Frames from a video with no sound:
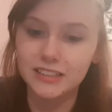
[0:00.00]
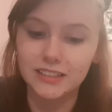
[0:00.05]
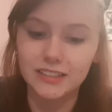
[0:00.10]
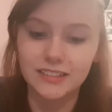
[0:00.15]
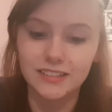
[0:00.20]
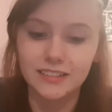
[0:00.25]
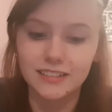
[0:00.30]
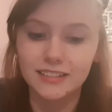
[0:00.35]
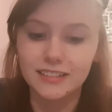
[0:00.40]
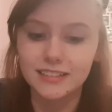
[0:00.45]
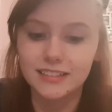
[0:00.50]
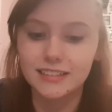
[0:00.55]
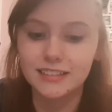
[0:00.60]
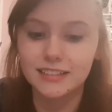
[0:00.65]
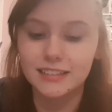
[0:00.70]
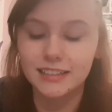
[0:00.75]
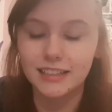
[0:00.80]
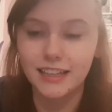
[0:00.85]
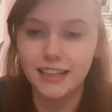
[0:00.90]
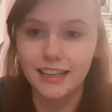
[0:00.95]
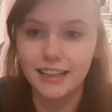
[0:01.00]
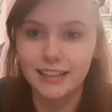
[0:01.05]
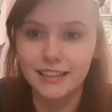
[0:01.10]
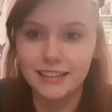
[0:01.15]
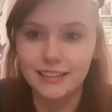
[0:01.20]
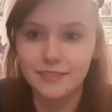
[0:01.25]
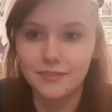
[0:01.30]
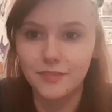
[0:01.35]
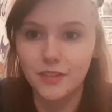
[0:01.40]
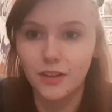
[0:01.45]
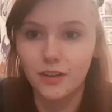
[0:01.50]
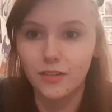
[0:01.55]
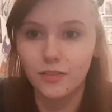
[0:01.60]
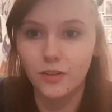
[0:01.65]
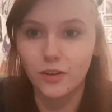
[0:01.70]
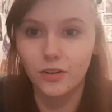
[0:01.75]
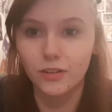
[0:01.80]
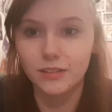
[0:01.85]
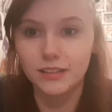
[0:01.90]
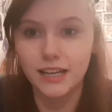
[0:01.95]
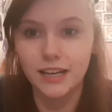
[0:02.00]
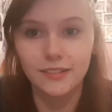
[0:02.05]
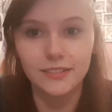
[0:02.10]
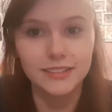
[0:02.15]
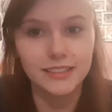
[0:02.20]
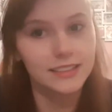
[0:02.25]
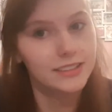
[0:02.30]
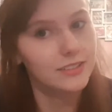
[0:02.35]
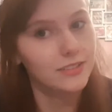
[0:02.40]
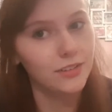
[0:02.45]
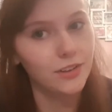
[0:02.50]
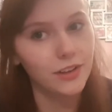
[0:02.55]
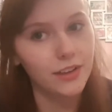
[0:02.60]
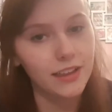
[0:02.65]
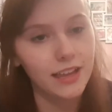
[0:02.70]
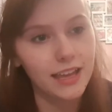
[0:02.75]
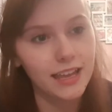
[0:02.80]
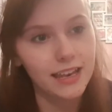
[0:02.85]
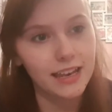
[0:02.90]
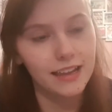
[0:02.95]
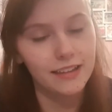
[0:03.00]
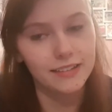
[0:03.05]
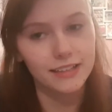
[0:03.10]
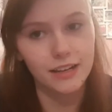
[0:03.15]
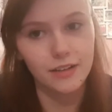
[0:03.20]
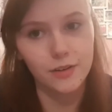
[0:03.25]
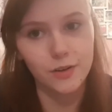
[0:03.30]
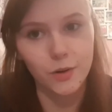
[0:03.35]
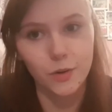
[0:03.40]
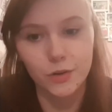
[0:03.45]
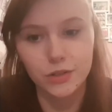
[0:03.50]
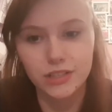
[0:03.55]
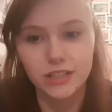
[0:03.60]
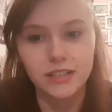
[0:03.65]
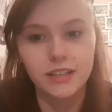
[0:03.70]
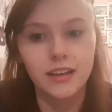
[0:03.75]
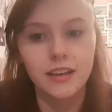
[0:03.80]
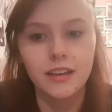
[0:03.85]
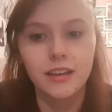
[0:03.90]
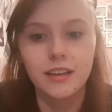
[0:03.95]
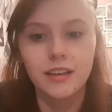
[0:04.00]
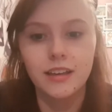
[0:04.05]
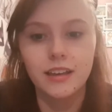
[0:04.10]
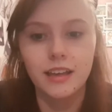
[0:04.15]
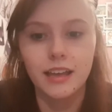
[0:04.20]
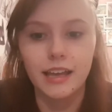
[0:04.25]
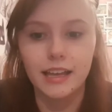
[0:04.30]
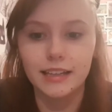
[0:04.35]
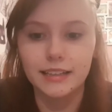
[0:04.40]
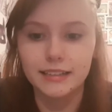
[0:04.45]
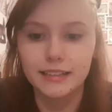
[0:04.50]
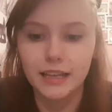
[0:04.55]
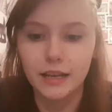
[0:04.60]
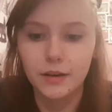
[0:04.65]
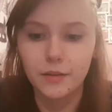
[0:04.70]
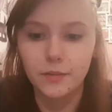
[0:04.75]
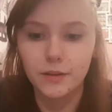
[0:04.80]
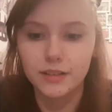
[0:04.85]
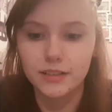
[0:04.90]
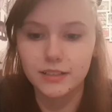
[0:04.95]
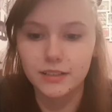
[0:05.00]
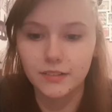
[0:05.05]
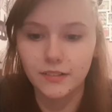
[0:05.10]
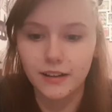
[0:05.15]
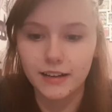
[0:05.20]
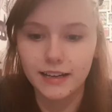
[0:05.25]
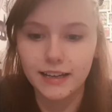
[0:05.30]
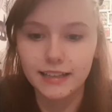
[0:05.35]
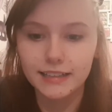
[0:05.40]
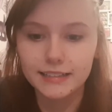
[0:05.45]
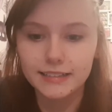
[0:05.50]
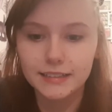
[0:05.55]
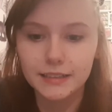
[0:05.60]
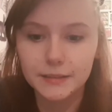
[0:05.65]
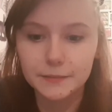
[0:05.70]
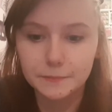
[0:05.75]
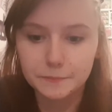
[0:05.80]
So yeah, the Ronald house is no longer there, and there's now an orchard instead, which is quite nice.